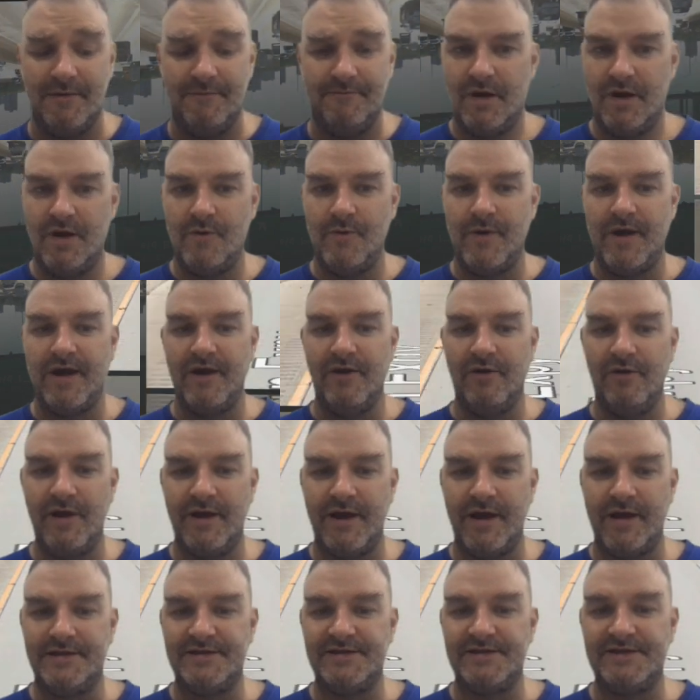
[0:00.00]
And we get a
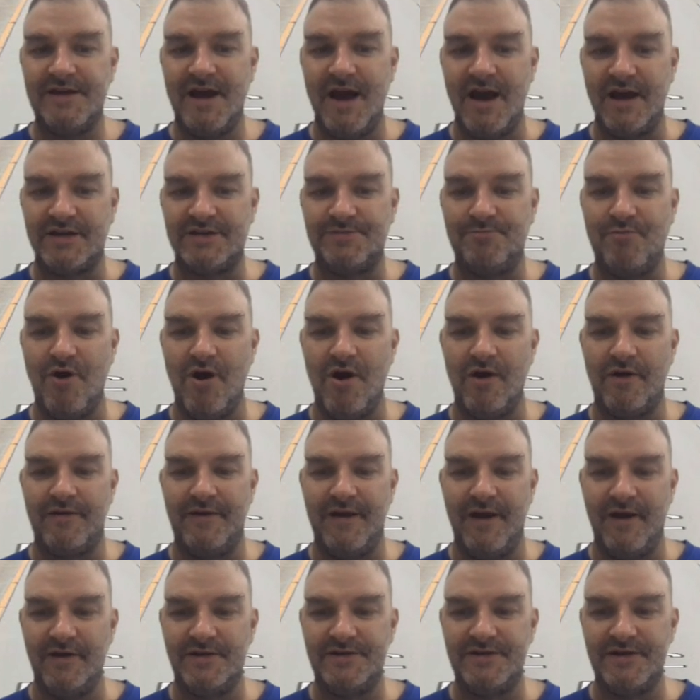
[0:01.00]
look at Sox Park
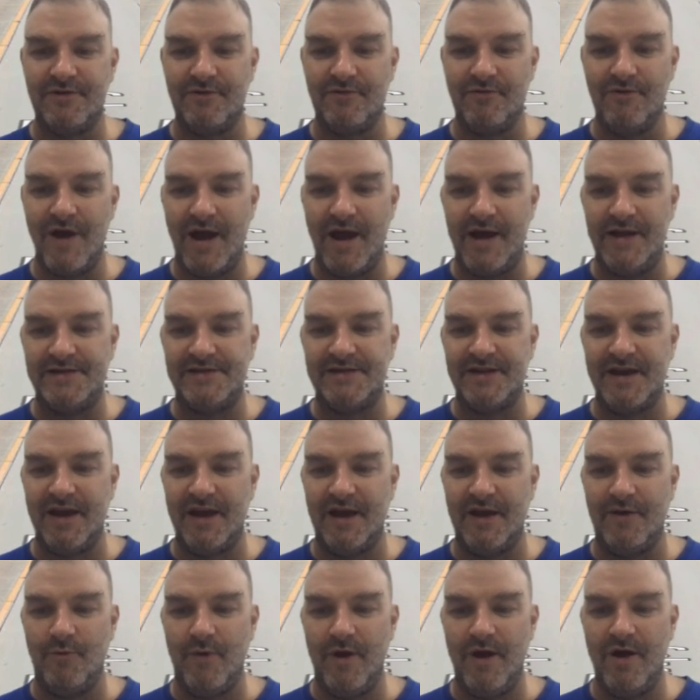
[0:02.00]
there to the right,
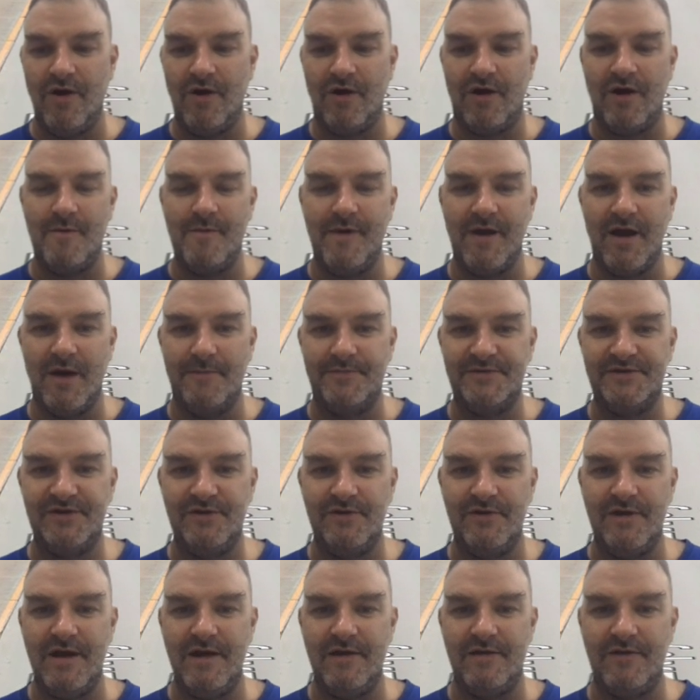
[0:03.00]
and we are coming up
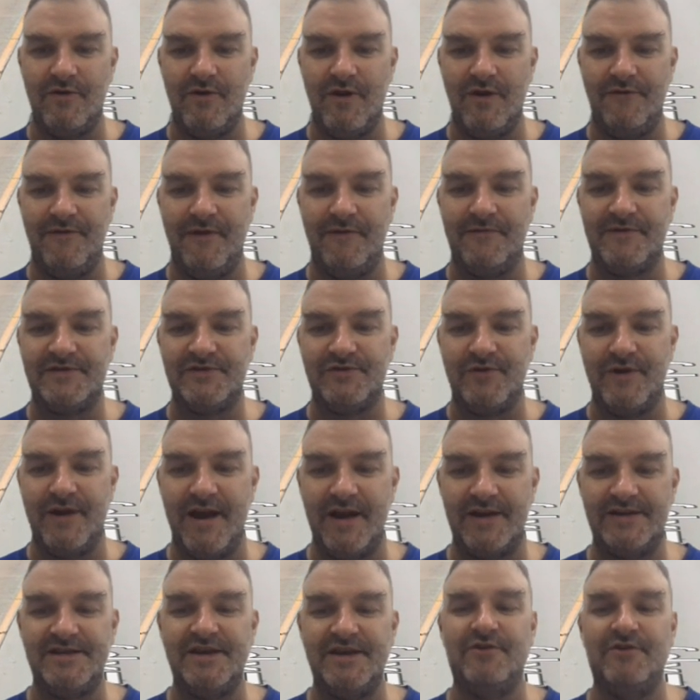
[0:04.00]
to the 35th Street
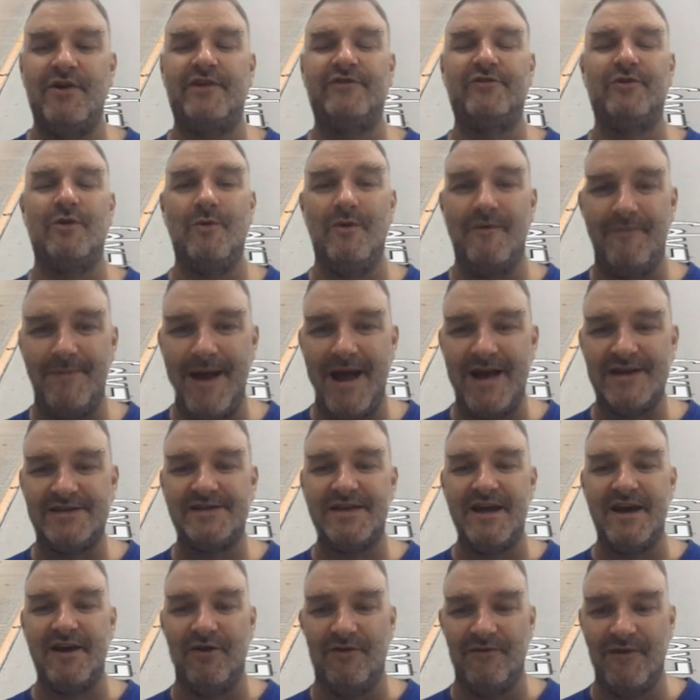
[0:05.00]
exit, or actually we passed
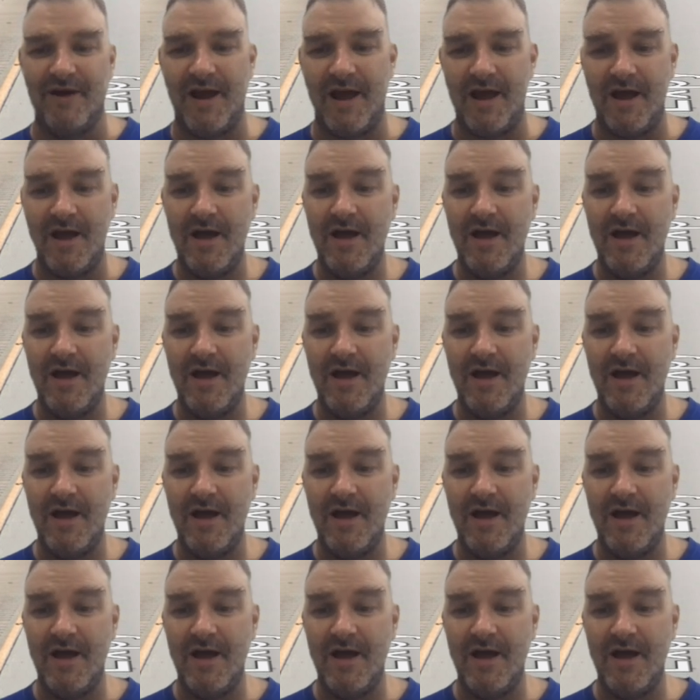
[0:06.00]
that already.